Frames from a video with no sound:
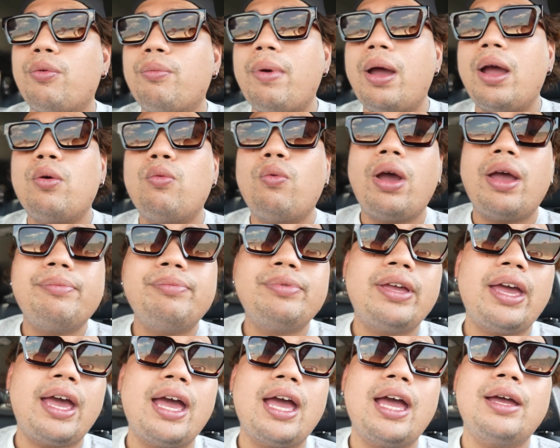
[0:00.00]
my
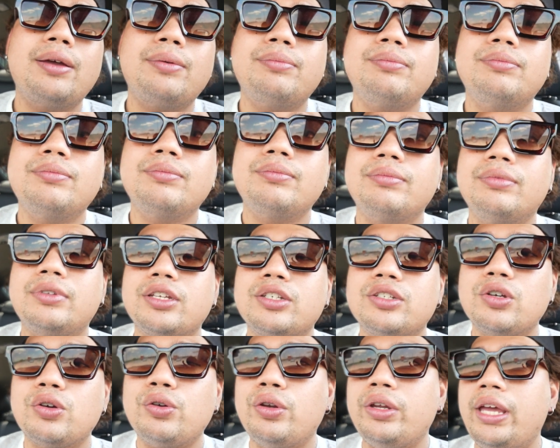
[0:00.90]
webcam the
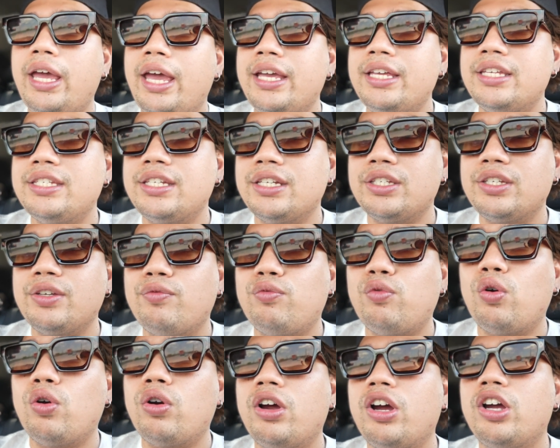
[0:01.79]
Sony
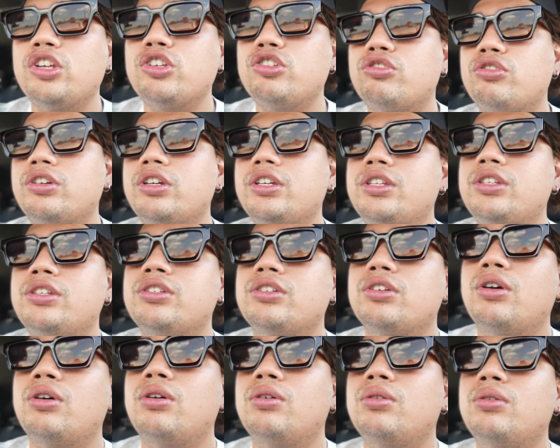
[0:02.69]
a6400
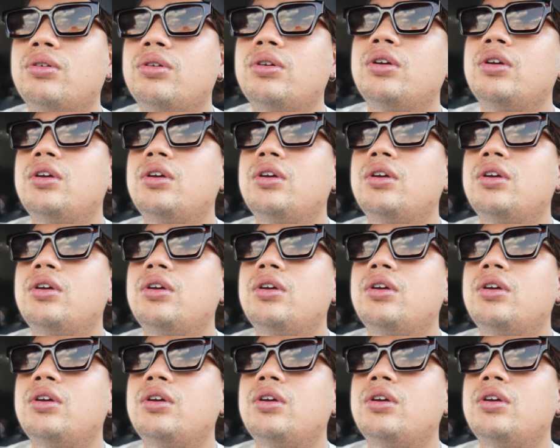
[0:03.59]
so